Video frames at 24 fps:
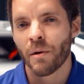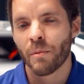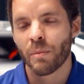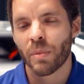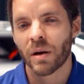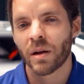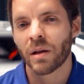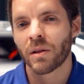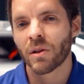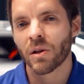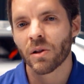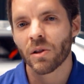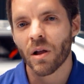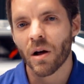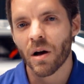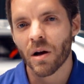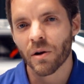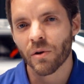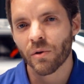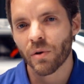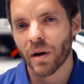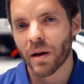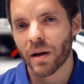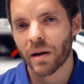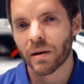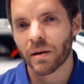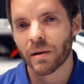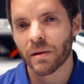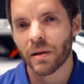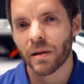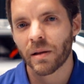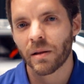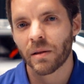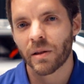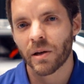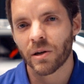But in the long
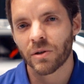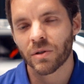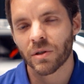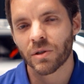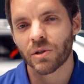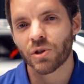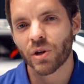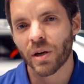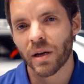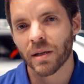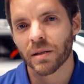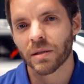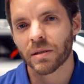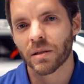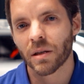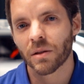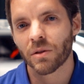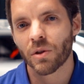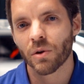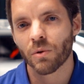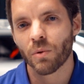run, there's a chance that